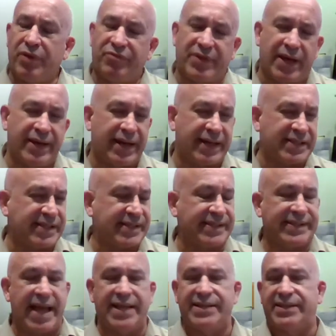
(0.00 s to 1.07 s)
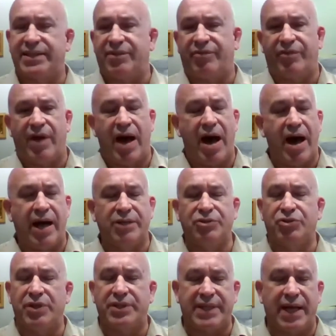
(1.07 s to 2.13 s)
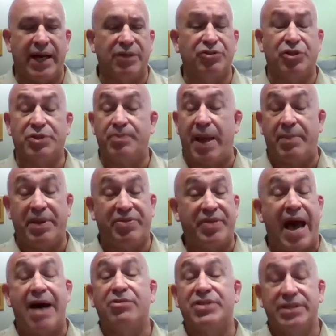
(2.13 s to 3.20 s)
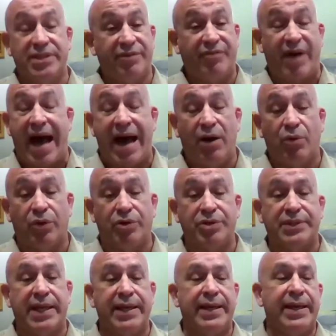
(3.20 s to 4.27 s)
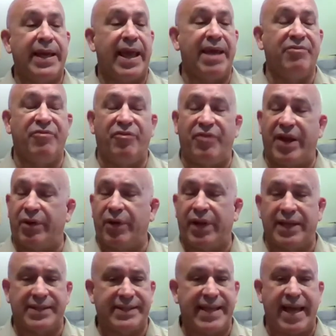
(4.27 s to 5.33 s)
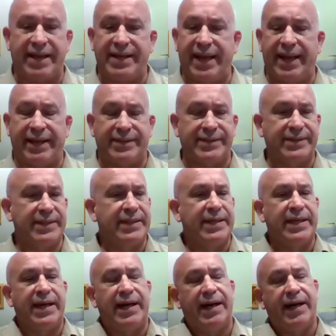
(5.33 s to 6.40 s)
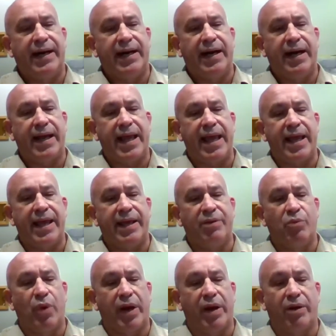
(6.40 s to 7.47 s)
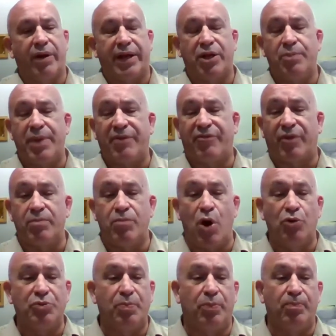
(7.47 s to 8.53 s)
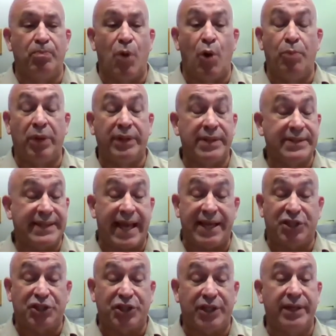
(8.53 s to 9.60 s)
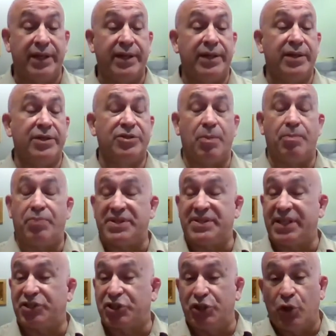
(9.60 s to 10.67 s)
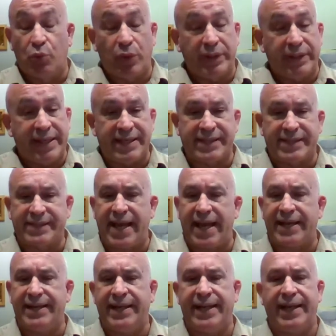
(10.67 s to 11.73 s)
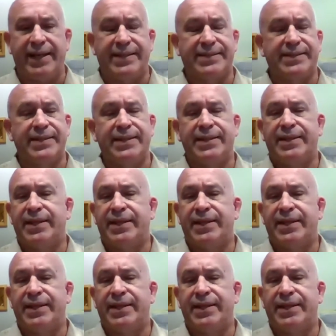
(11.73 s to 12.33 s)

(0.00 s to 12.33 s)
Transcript: we've done extensive hundreds, maybe thousands of hours in various techniques, and where it could be from mobilization to positional release techniques,